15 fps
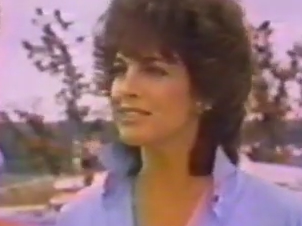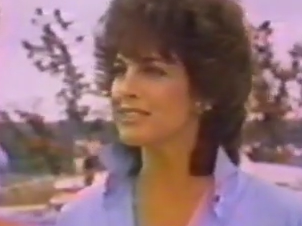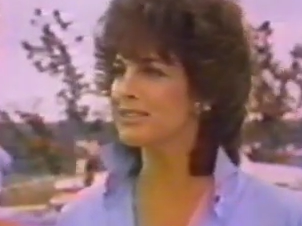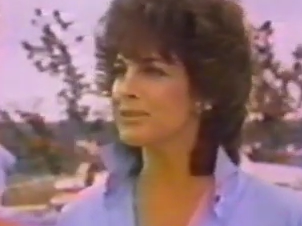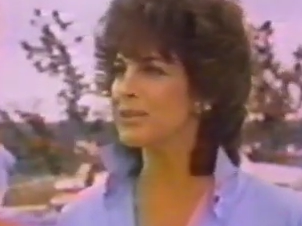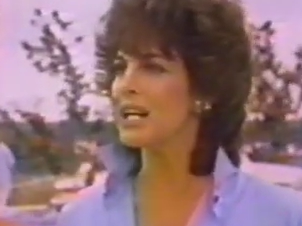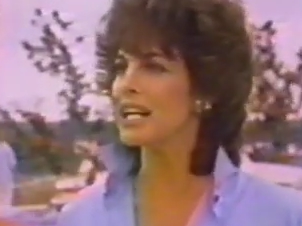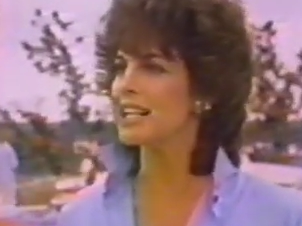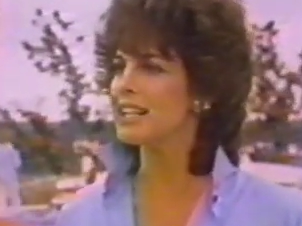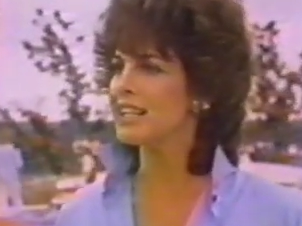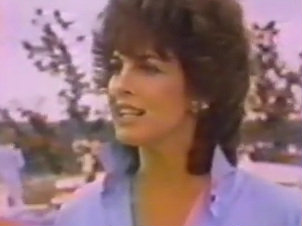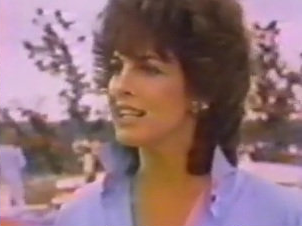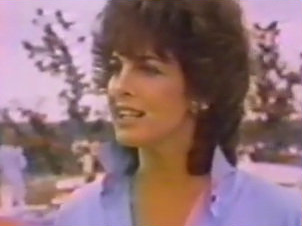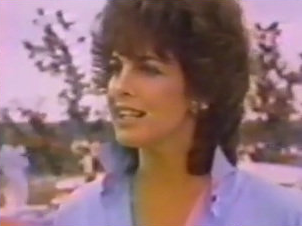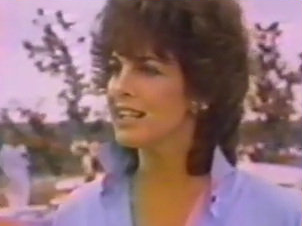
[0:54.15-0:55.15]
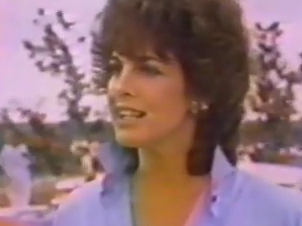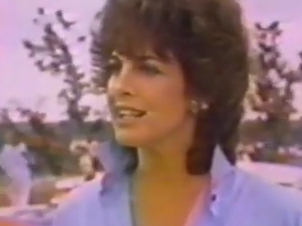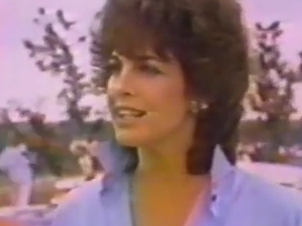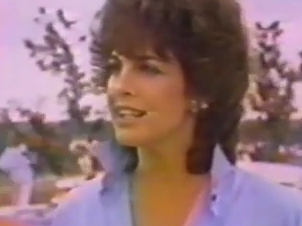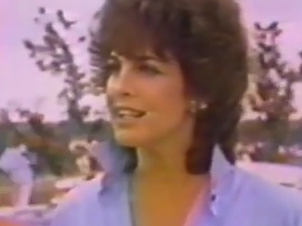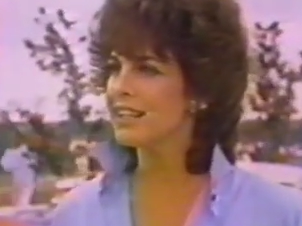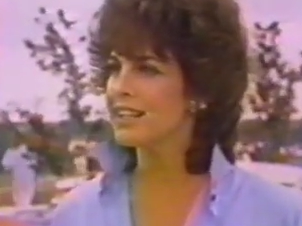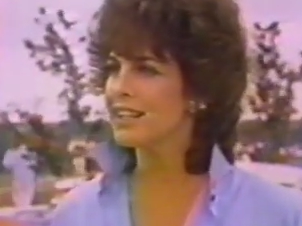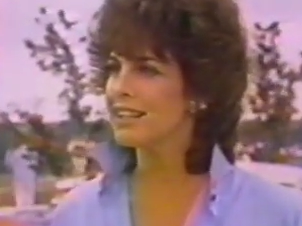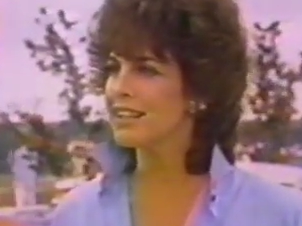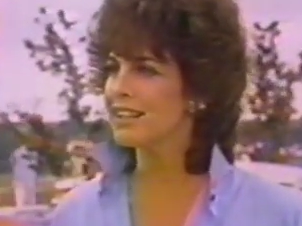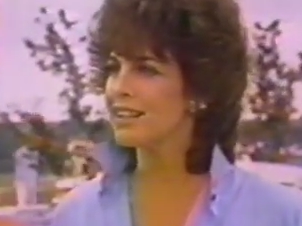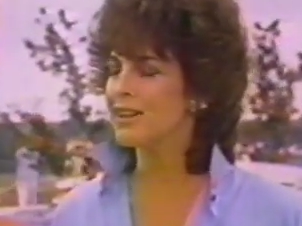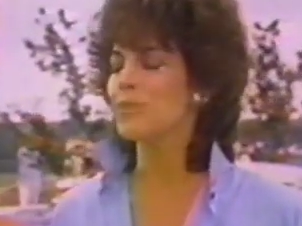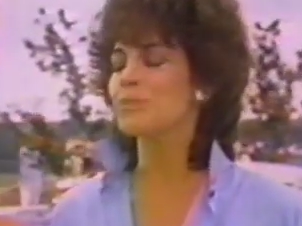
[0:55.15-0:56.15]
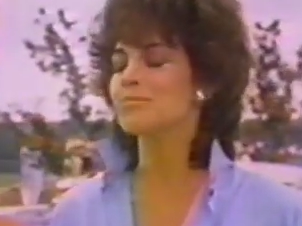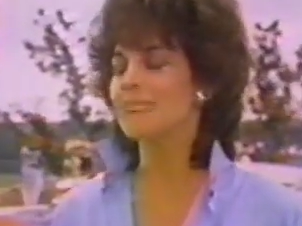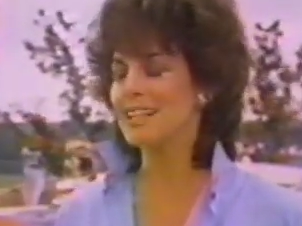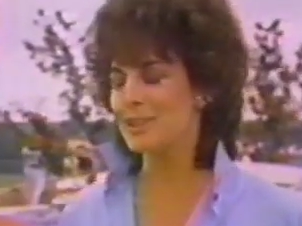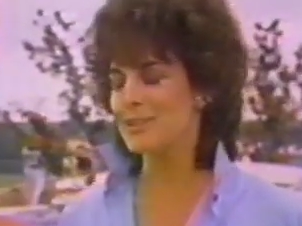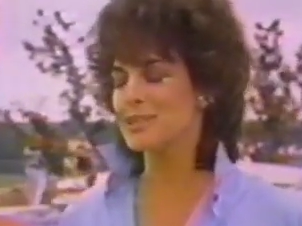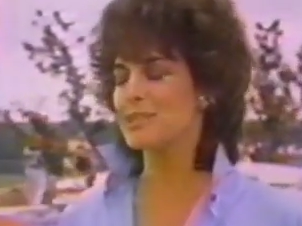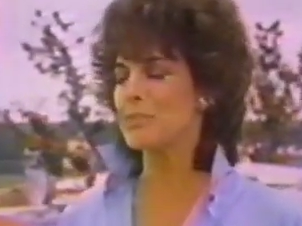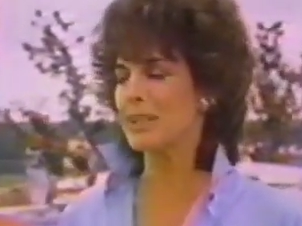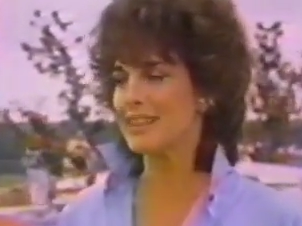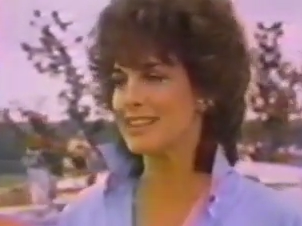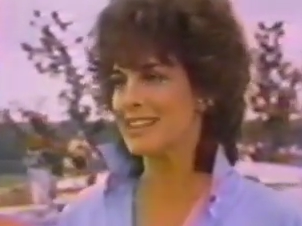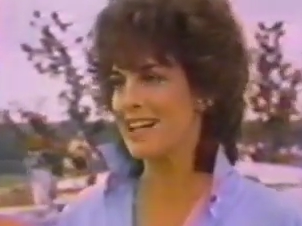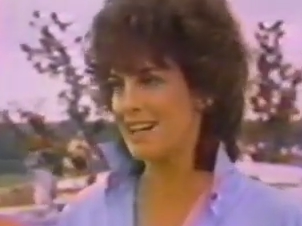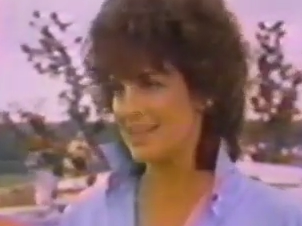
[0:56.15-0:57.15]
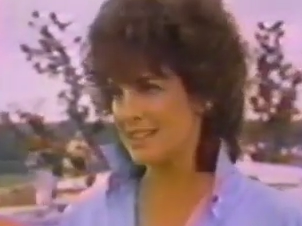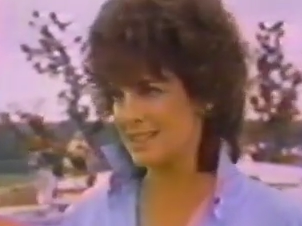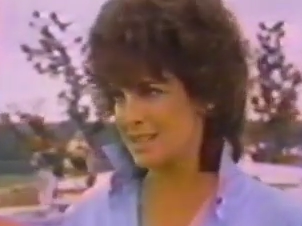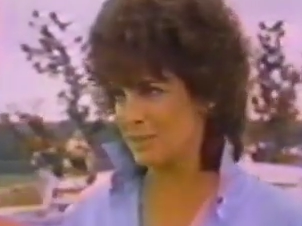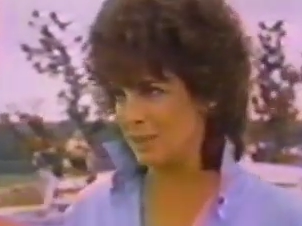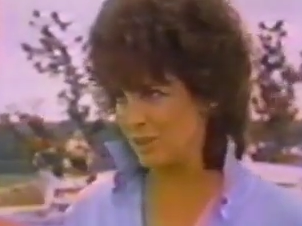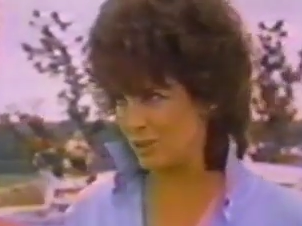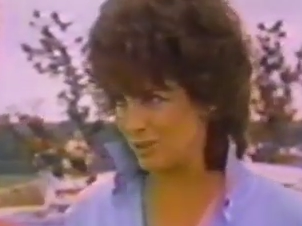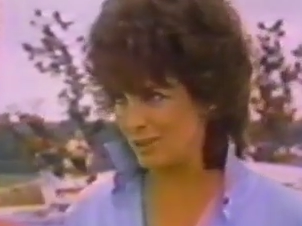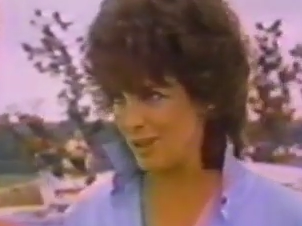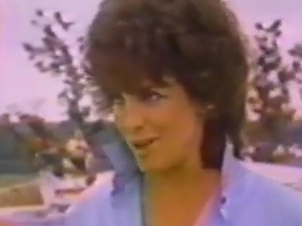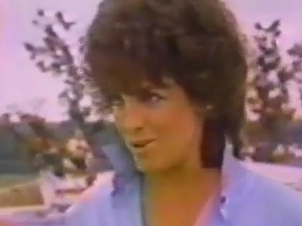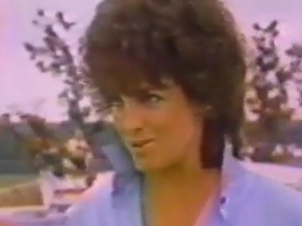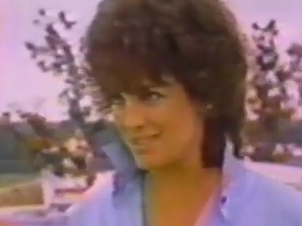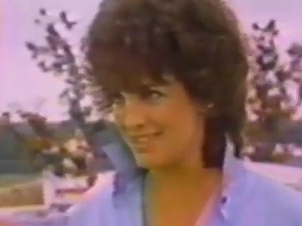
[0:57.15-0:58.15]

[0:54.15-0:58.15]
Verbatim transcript: Why? Oh, I know. It's because I asked to speak to you alone.